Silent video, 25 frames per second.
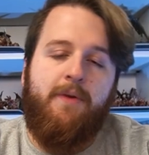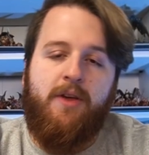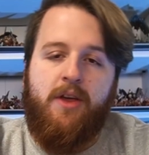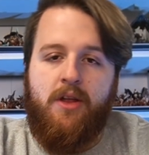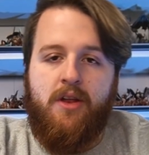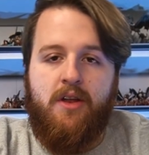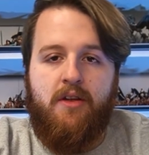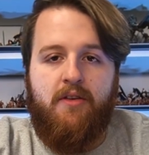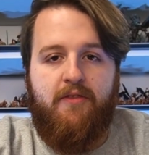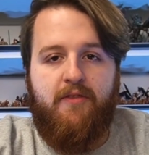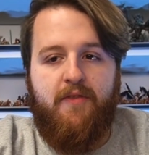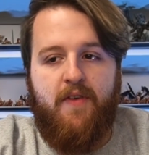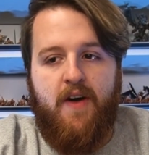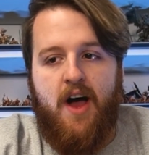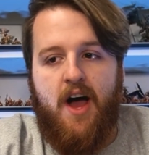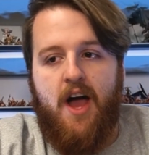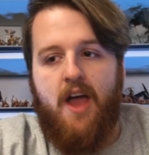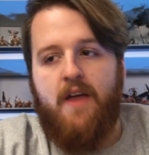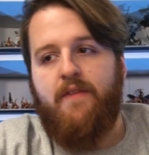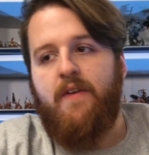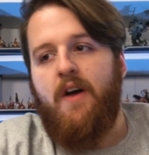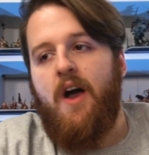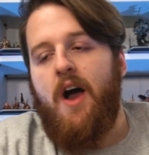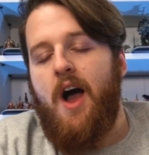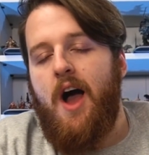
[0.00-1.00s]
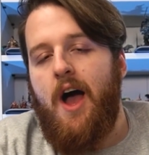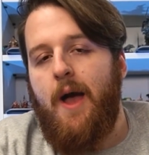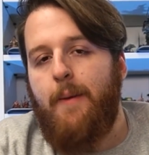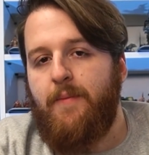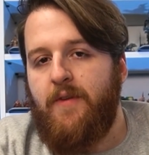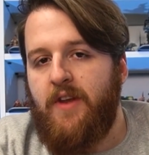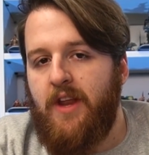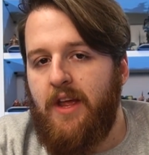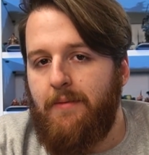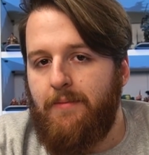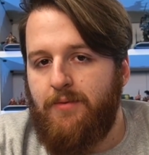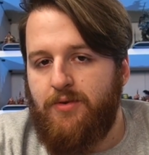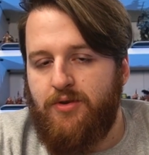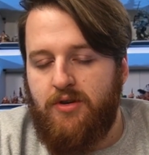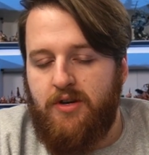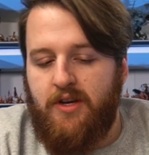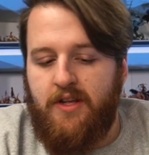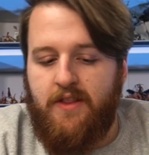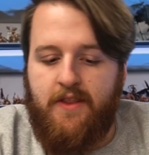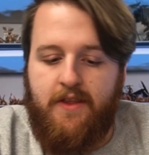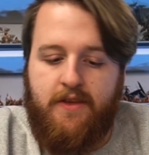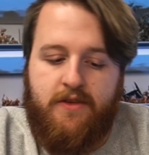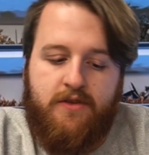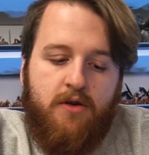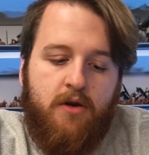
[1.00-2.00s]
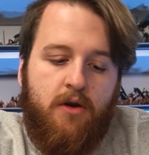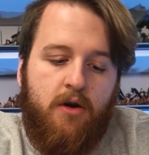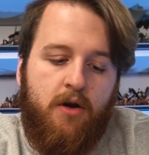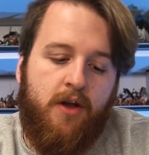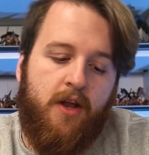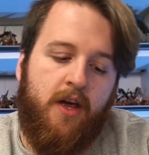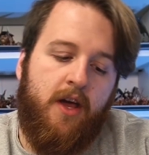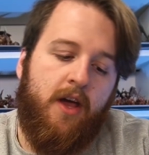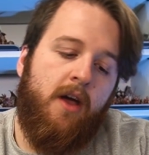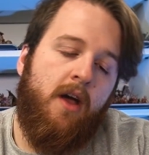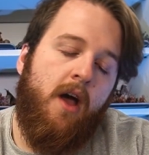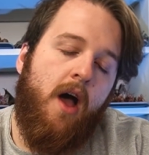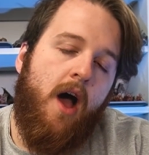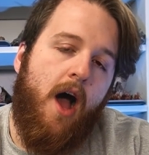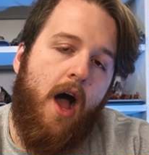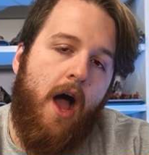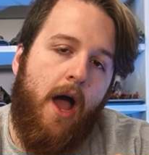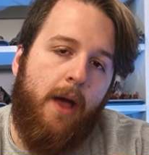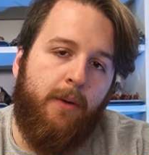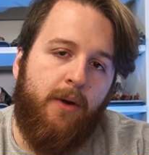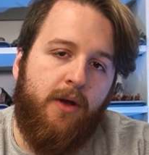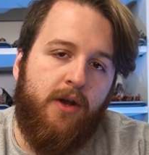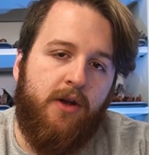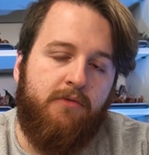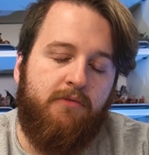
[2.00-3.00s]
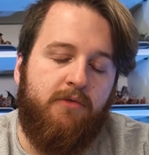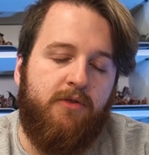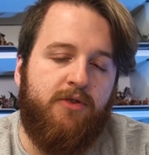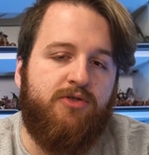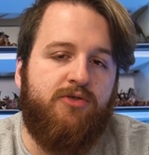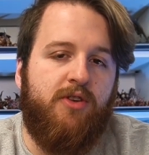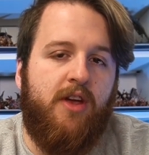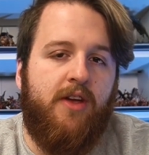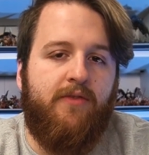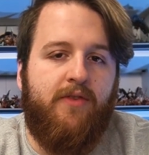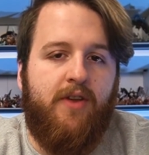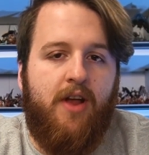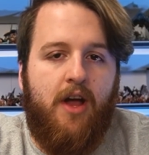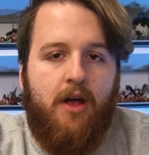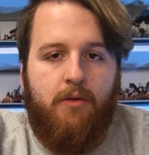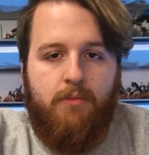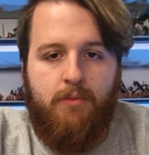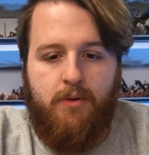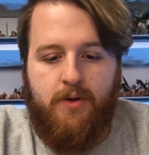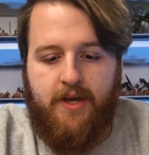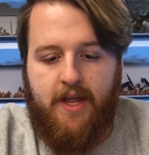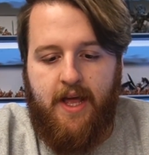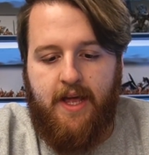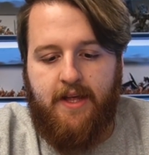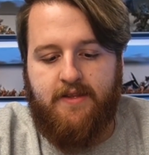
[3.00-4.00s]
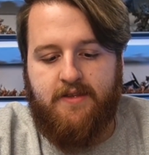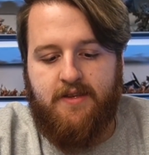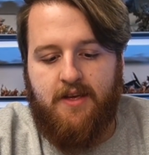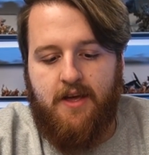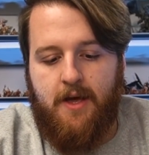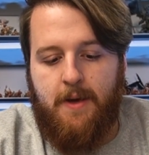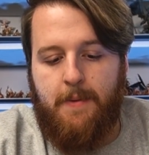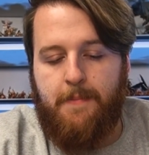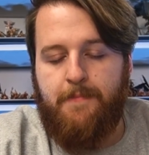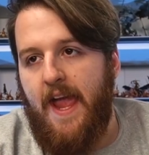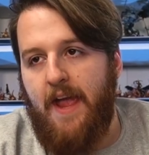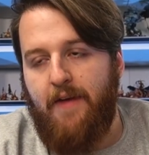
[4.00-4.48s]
a unit of 5, I'm deep struck in this corner, I'm going to retrieve Nakmun Data.